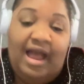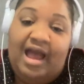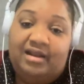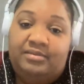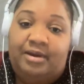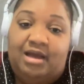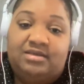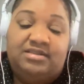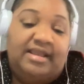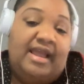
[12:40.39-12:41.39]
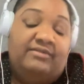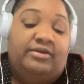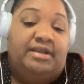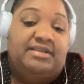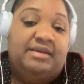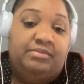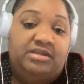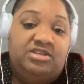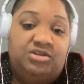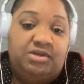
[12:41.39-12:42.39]
Out of the box, they have great
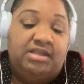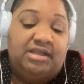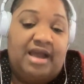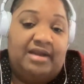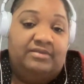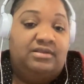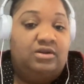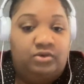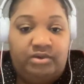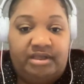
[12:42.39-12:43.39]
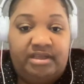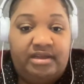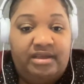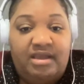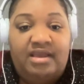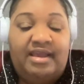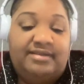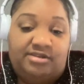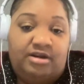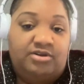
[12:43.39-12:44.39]
templates. You can kind of load in
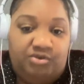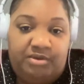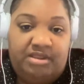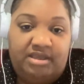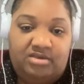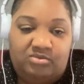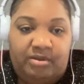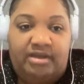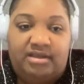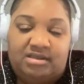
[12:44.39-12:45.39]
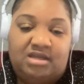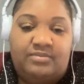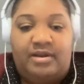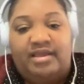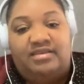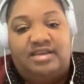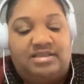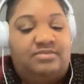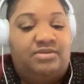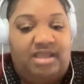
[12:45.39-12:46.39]
and start doing things, but it's going to probably take
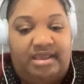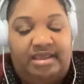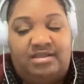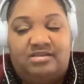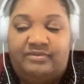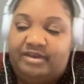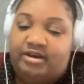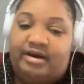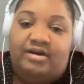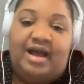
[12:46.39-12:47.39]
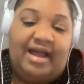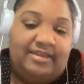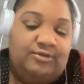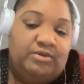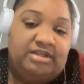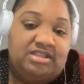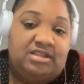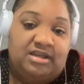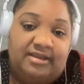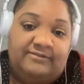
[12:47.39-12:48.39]
some thinking to figure out how you want it to
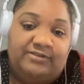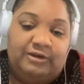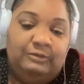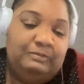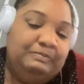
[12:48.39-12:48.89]
look and feel.